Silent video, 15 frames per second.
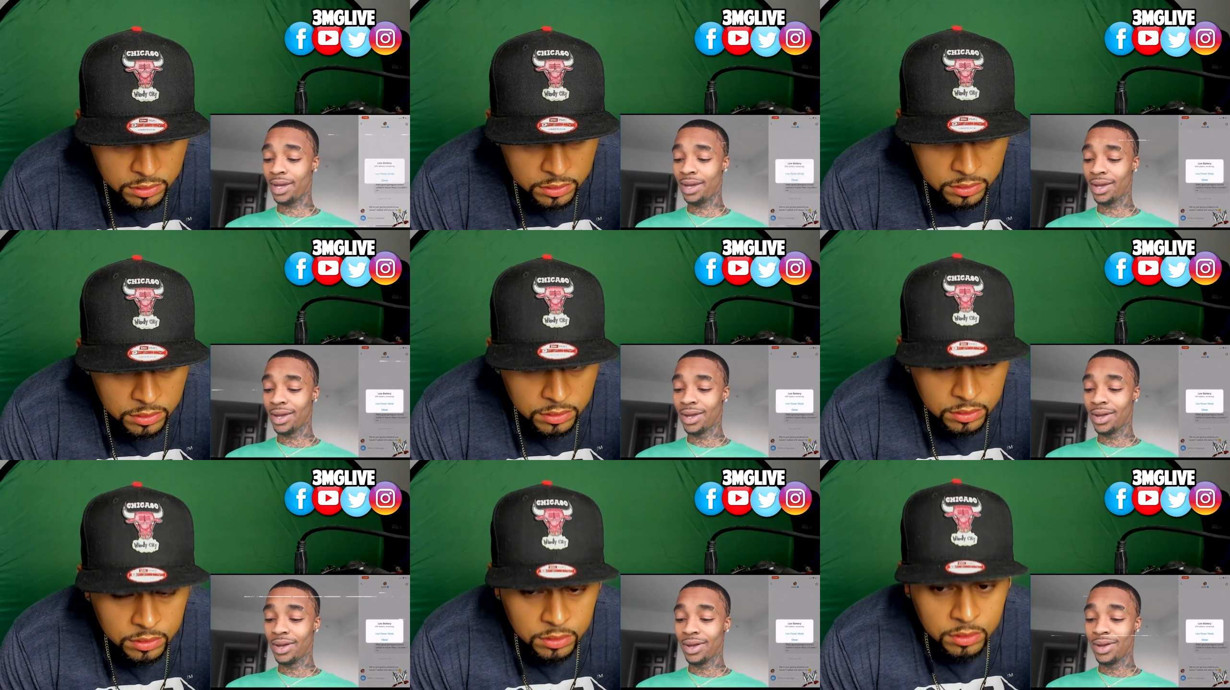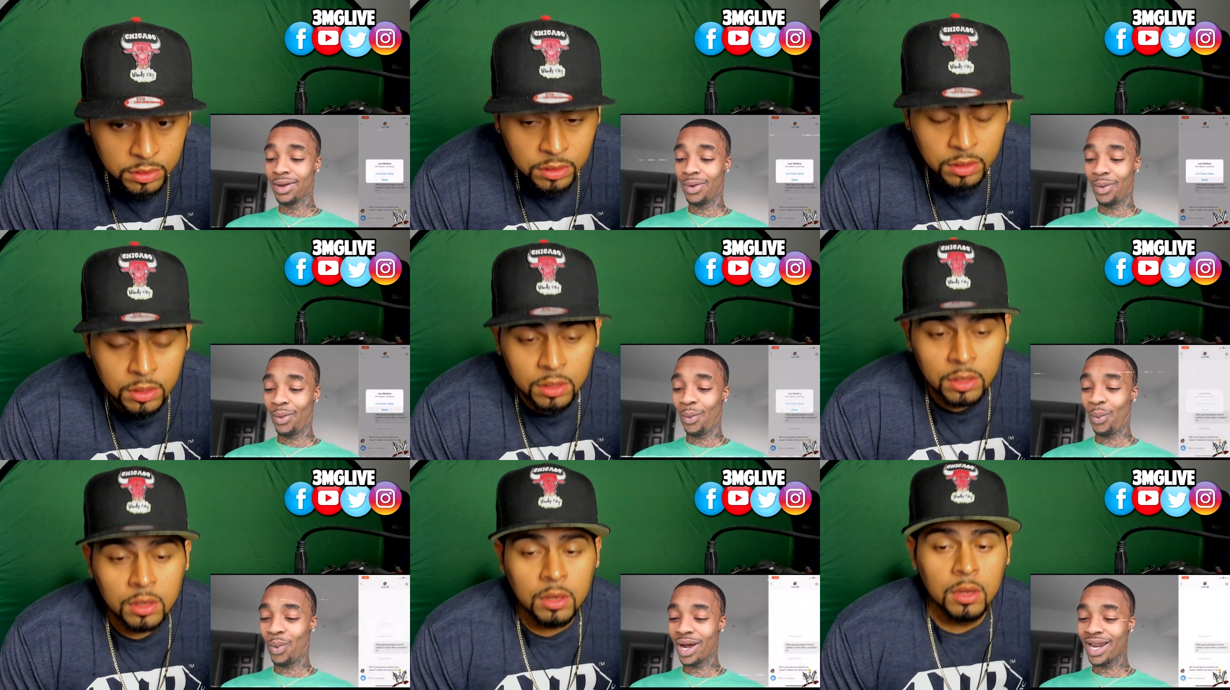Speaker 1: me.
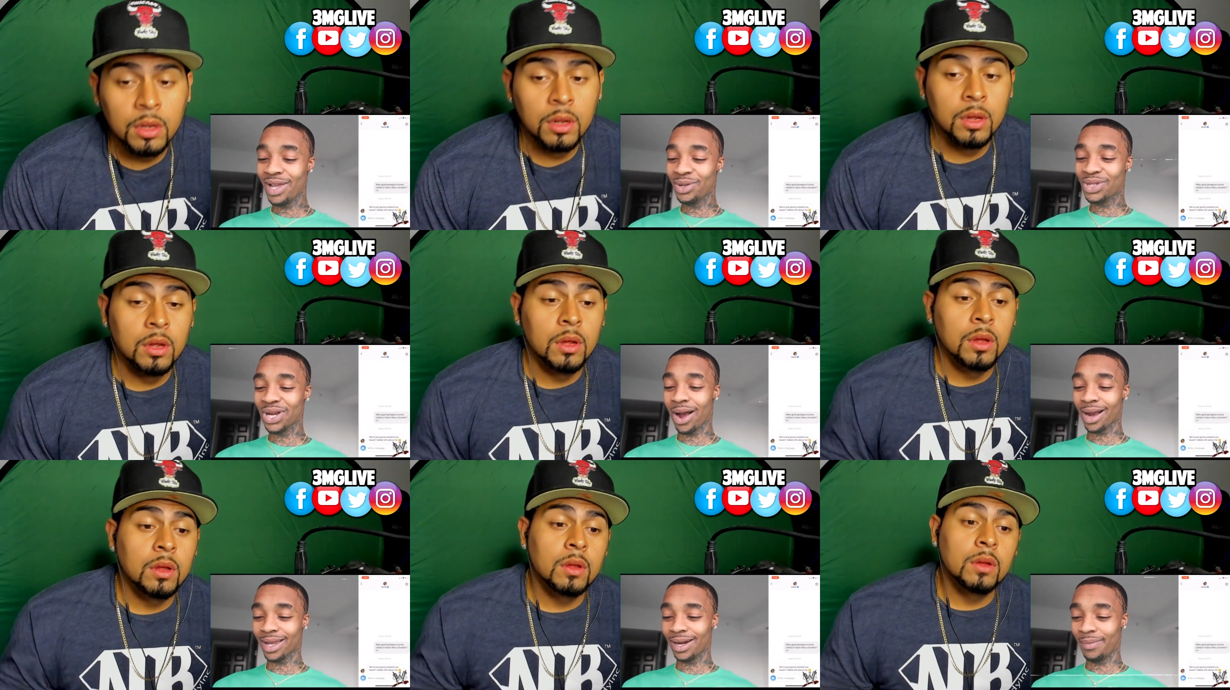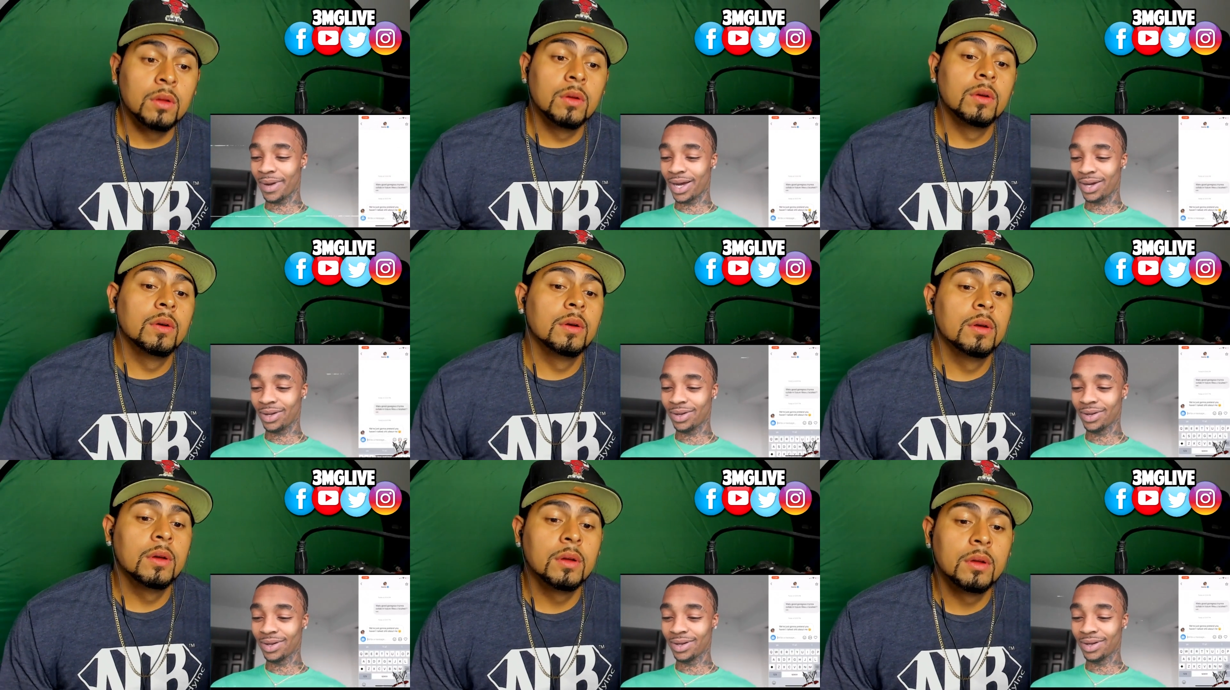What are you talking
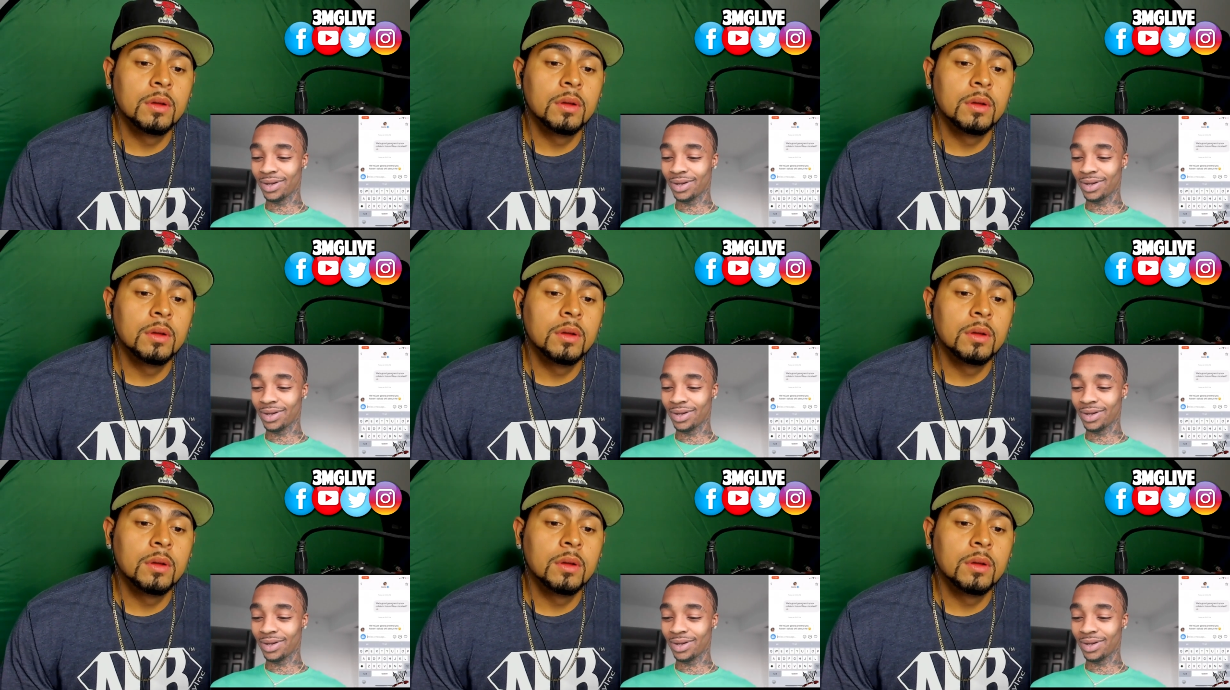about?